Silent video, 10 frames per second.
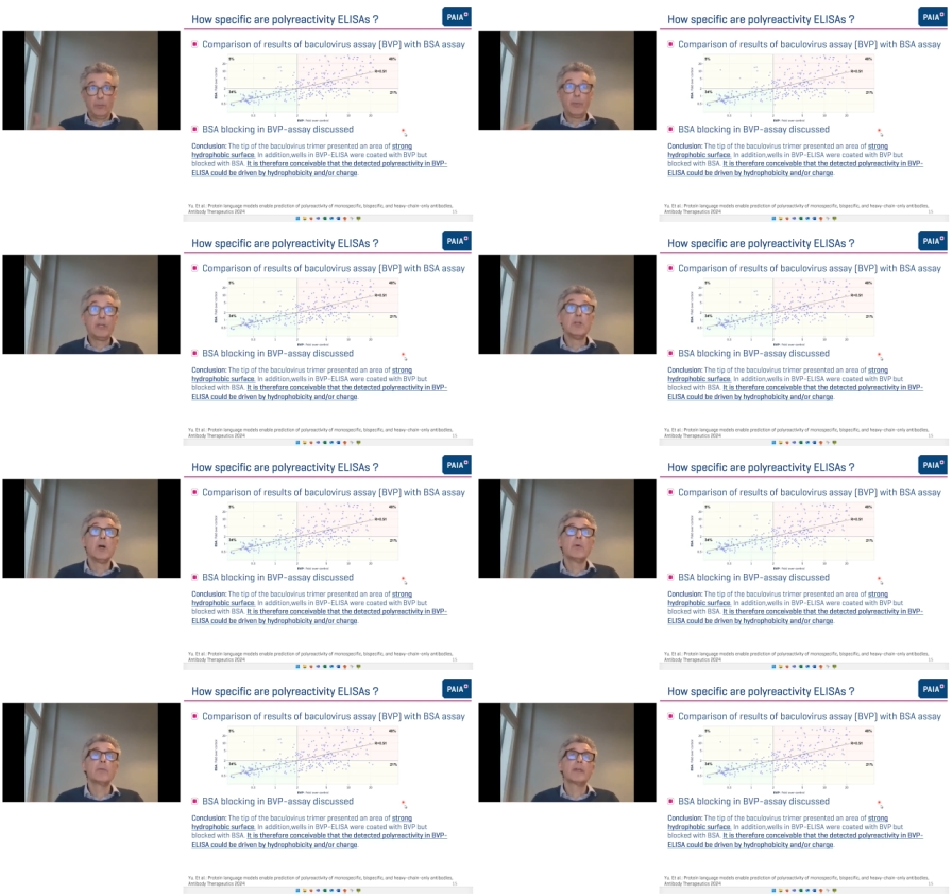We
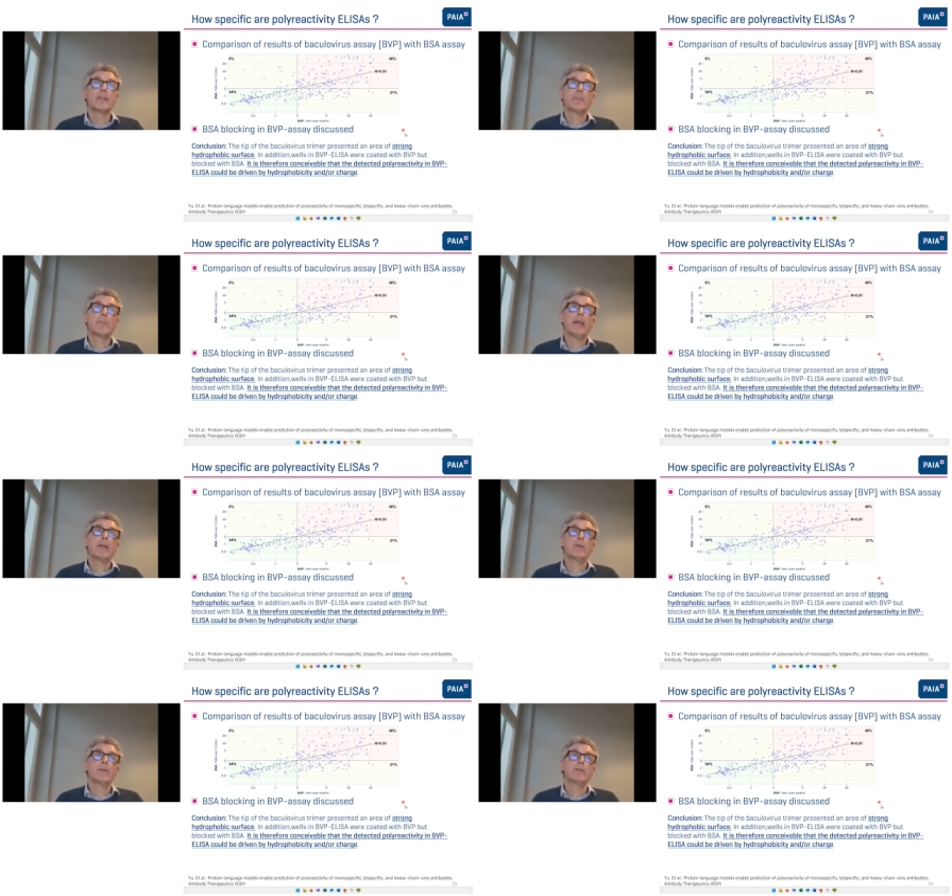know that the
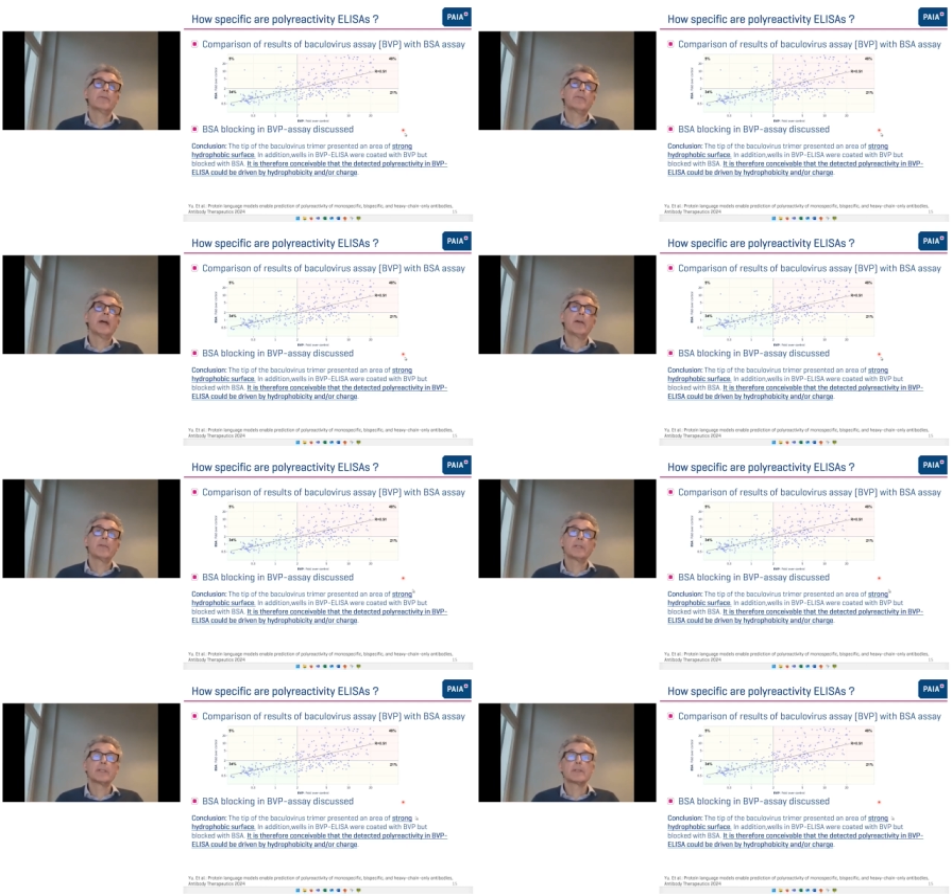
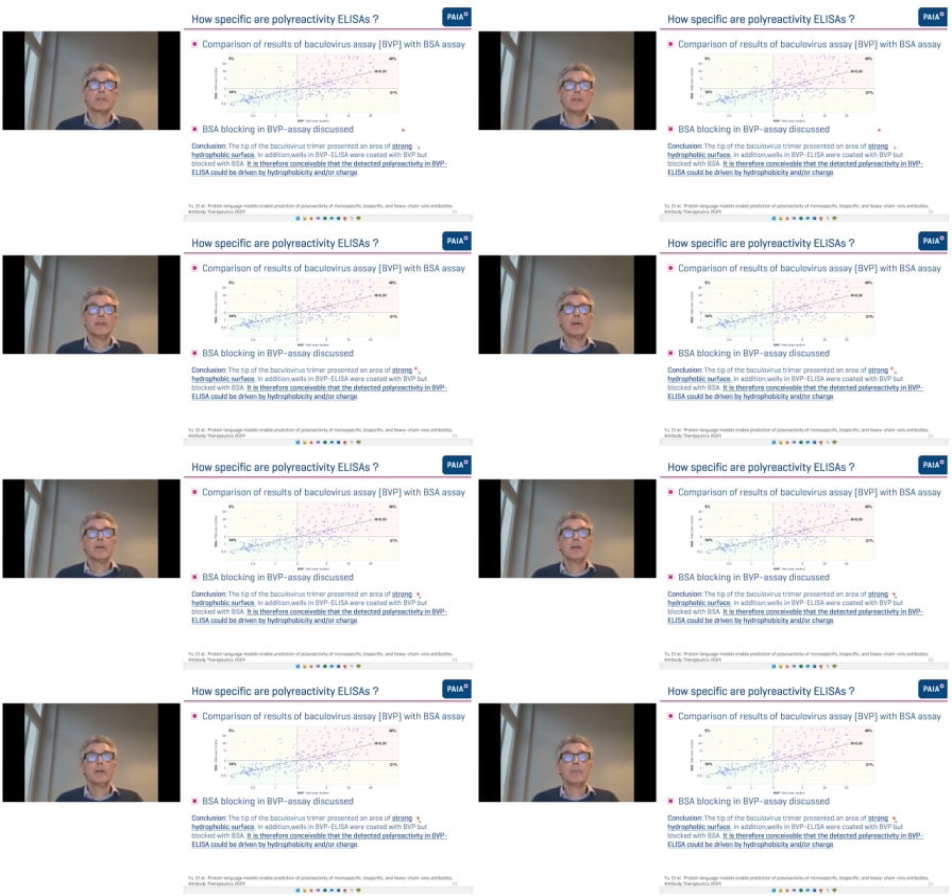baculovirus
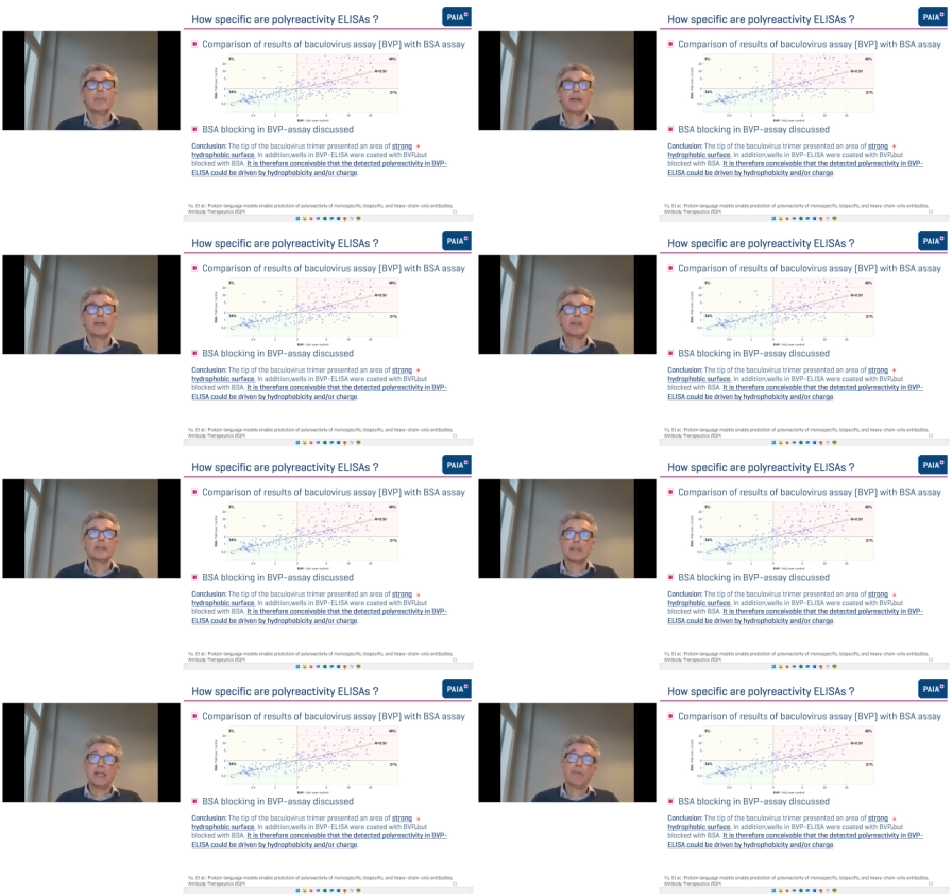
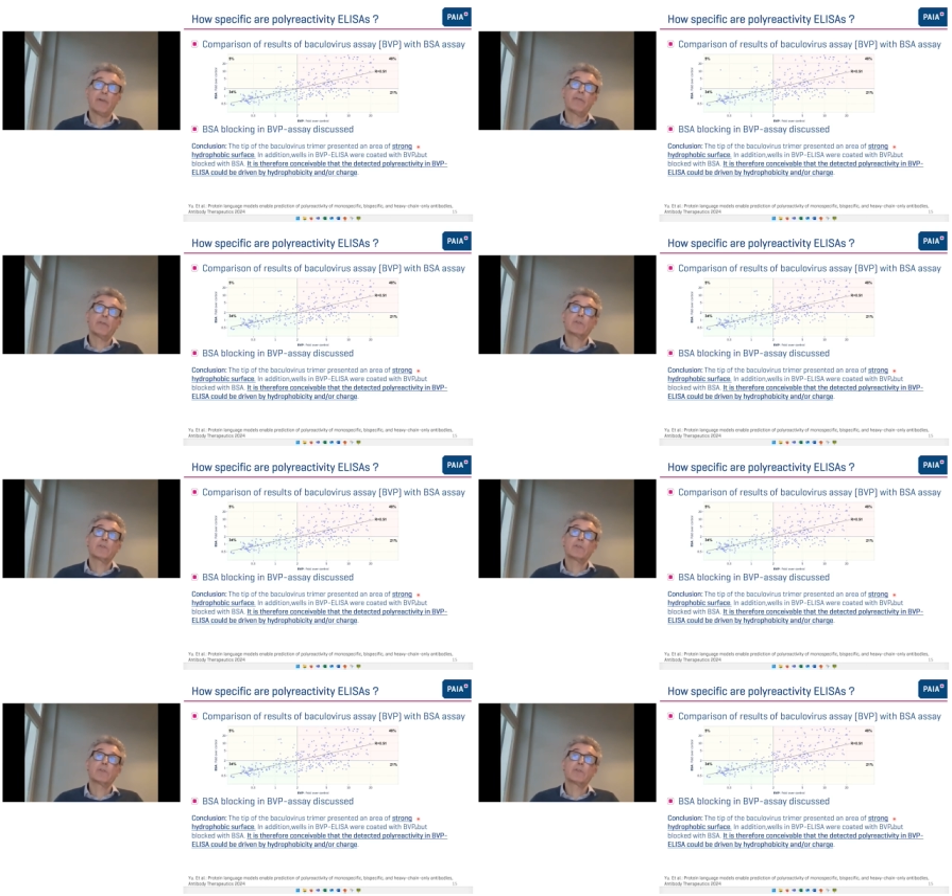particles have a